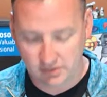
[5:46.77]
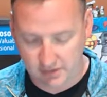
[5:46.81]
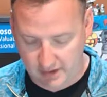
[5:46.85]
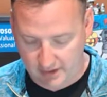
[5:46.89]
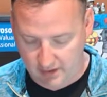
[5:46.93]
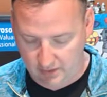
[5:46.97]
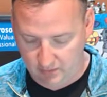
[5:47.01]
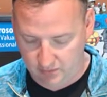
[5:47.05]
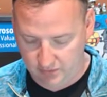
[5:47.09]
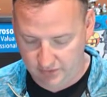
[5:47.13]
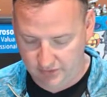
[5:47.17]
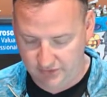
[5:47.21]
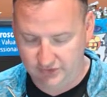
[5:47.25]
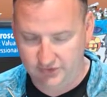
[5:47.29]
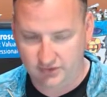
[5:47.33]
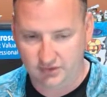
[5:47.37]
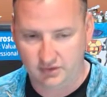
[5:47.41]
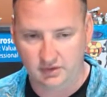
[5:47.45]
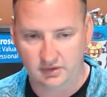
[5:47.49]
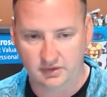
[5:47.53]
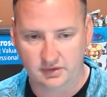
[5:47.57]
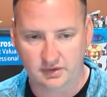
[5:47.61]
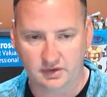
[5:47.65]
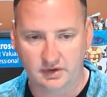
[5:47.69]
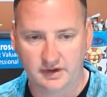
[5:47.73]
now, we'll just
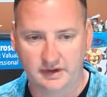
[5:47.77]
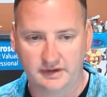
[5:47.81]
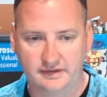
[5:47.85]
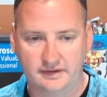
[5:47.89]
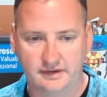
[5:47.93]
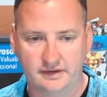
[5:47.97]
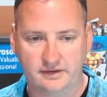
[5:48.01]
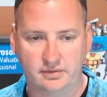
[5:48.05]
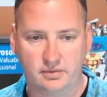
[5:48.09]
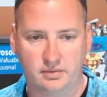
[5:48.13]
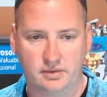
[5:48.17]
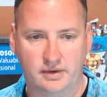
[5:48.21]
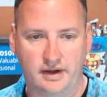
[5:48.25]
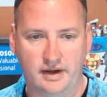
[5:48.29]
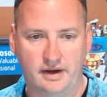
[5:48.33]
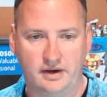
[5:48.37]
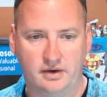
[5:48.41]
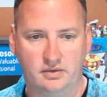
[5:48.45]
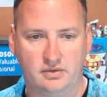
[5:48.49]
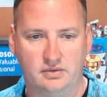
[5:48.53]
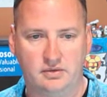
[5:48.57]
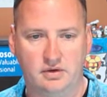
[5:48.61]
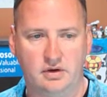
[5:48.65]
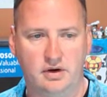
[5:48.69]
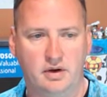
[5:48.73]
delete this one
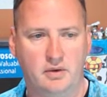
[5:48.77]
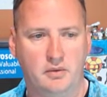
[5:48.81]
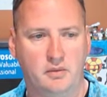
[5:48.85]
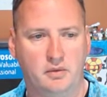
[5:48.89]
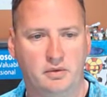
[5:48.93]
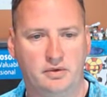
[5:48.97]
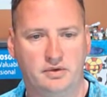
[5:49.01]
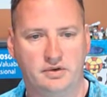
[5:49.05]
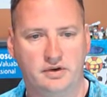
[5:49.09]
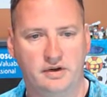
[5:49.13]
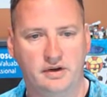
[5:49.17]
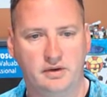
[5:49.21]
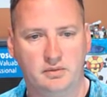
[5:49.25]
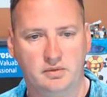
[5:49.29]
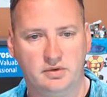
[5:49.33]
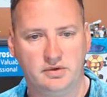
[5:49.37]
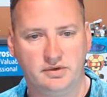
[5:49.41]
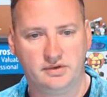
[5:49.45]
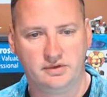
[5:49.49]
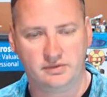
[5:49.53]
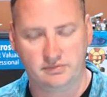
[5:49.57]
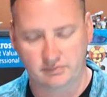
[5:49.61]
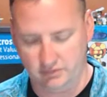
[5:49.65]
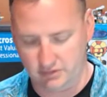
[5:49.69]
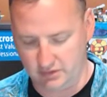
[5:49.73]
out, or no, we won't delete it. We'll
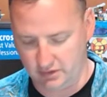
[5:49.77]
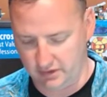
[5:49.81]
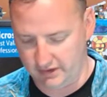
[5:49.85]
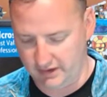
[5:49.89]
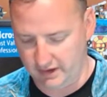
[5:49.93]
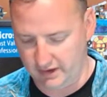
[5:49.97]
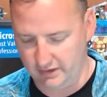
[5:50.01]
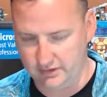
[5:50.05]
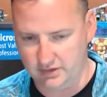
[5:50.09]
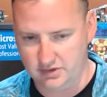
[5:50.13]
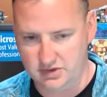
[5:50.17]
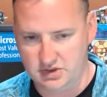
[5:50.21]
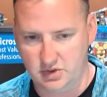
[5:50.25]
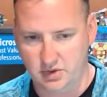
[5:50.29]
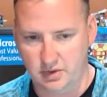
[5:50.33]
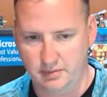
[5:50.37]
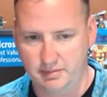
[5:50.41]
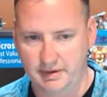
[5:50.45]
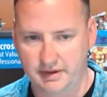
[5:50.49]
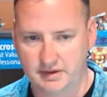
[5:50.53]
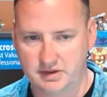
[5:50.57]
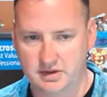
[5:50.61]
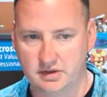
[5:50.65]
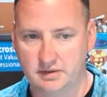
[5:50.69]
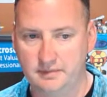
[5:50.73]
just delete out the Chewy
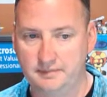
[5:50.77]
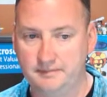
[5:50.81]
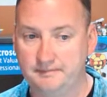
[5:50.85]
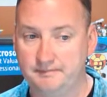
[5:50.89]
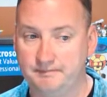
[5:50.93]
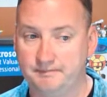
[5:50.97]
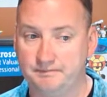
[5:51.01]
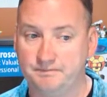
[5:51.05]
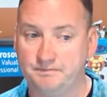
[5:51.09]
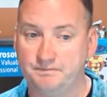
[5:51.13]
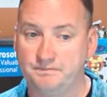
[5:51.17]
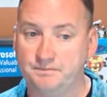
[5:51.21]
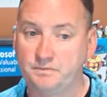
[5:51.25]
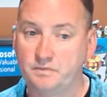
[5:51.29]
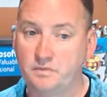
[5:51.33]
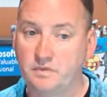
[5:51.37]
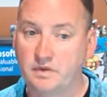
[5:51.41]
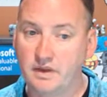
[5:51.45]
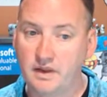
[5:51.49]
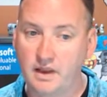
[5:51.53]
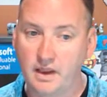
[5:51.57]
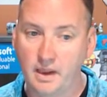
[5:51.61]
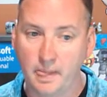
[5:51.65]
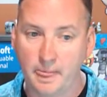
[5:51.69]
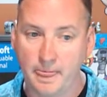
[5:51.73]
picture.
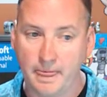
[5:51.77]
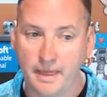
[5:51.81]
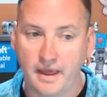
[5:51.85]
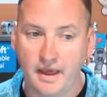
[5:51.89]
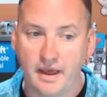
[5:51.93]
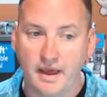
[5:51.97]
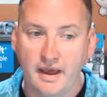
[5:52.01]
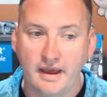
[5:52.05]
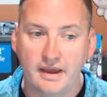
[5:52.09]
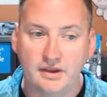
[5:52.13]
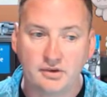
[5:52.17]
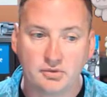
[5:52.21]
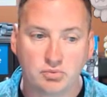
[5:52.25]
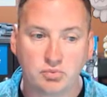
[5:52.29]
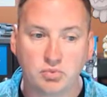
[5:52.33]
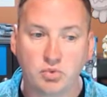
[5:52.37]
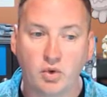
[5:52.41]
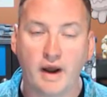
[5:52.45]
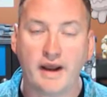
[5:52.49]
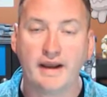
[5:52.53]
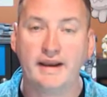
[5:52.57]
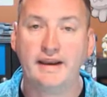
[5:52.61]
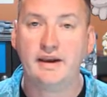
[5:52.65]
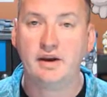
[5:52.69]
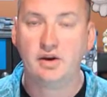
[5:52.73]
Is
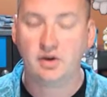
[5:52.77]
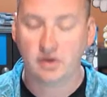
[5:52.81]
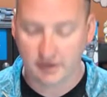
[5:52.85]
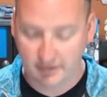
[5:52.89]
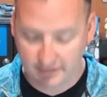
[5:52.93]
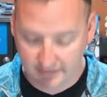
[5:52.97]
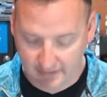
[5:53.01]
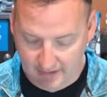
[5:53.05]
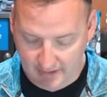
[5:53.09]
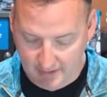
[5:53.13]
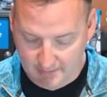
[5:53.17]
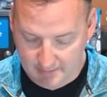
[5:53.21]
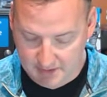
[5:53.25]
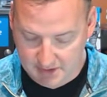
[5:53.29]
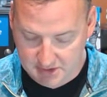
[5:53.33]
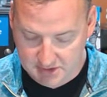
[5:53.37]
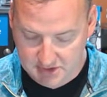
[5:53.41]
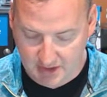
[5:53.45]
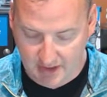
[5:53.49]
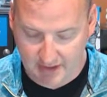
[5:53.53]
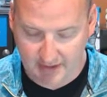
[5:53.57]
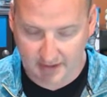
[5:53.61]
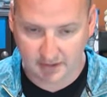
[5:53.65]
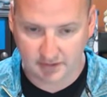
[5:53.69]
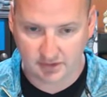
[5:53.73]
right here in the image,
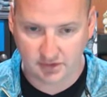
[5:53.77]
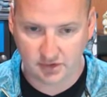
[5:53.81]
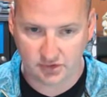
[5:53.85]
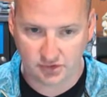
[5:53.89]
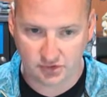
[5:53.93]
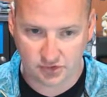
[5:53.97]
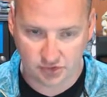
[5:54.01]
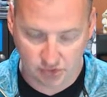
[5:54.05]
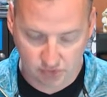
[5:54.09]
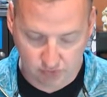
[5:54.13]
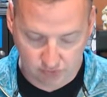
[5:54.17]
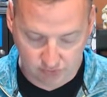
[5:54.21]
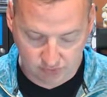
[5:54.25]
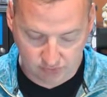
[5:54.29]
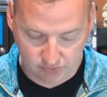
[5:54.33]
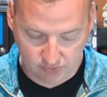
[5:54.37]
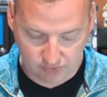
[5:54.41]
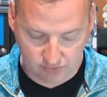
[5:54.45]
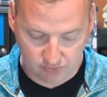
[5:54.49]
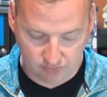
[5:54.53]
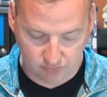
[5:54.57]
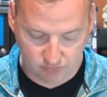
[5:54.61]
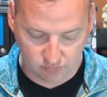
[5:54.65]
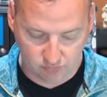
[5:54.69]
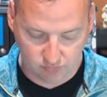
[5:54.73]
I can just do the,
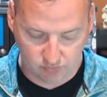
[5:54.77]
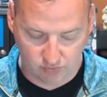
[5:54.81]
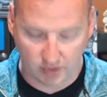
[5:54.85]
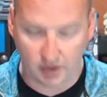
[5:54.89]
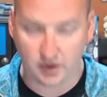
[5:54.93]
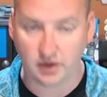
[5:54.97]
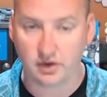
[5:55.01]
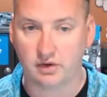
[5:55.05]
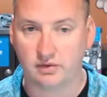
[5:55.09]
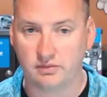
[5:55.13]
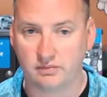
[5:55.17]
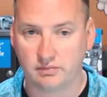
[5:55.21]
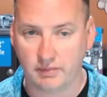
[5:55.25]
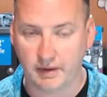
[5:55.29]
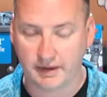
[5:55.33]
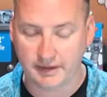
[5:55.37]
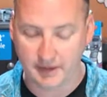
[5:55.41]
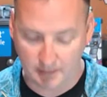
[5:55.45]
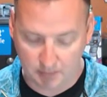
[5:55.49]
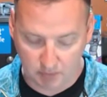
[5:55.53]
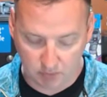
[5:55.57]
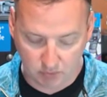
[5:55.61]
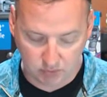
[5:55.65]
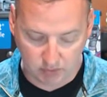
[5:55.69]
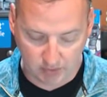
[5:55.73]
the my
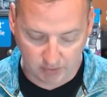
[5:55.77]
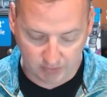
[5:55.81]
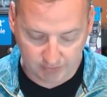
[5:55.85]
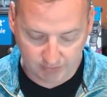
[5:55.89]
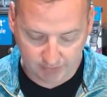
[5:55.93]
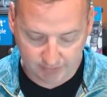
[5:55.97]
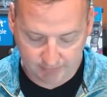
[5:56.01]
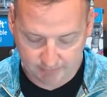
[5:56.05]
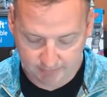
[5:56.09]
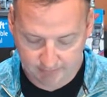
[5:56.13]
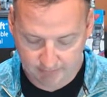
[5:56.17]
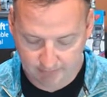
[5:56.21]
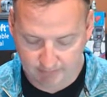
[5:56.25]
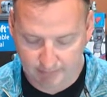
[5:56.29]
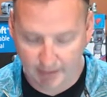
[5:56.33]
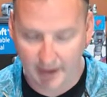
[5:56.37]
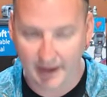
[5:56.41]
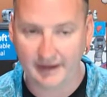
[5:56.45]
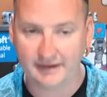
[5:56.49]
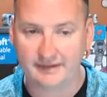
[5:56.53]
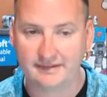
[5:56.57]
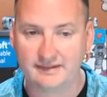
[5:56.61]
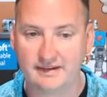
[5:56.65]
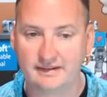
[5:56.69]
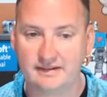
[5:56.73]
double quotes,
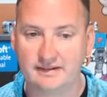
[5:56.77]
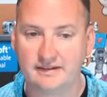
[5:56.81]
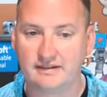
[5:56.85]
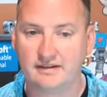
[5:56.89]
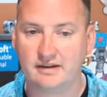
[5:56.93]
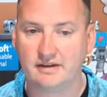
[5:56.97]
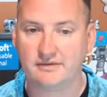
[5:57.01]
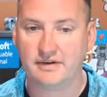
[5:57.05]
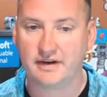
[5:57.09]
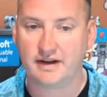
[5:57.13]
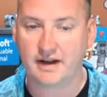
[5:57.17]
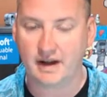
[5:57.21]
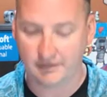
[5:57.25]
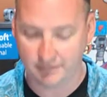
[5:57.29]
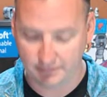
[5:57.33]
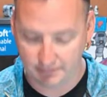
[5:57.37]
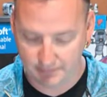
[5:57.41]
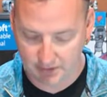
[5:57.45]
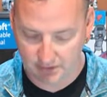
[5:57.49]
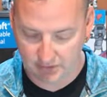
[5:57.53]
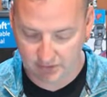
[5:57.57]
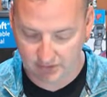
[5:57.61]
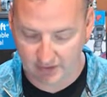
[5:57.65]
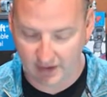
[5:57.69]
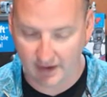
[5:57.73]
paste in the stuff I got from
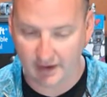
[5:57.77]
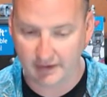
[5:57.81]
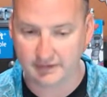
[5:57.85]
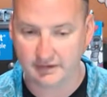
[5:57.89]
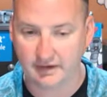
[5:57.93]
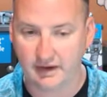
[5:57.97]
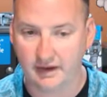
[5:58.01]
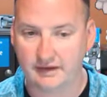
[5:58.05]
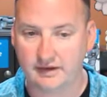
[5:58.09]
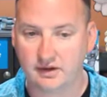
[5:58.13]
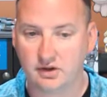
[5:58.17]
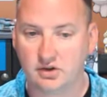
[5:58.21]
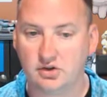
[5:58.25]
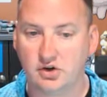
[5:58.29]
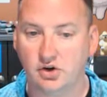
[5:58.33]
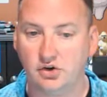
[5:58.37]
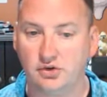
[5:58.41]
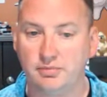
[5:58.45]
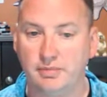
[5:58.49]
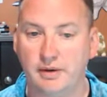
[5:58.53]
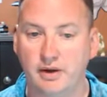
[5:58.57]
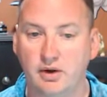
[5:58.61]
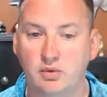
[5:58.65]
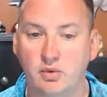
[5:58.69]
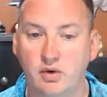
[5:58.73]
those guys, and then close
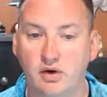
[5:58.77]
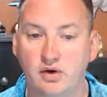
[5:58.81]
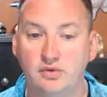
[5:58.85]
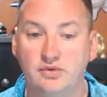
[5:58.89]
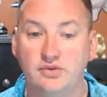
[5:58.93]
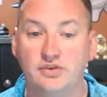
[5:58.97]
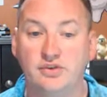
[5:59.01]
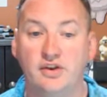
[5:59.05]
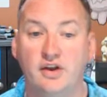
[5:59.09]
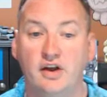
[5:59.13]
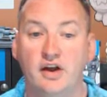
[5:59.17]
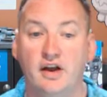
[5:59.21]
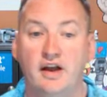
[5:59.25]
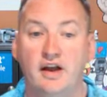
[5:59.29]
my quotes,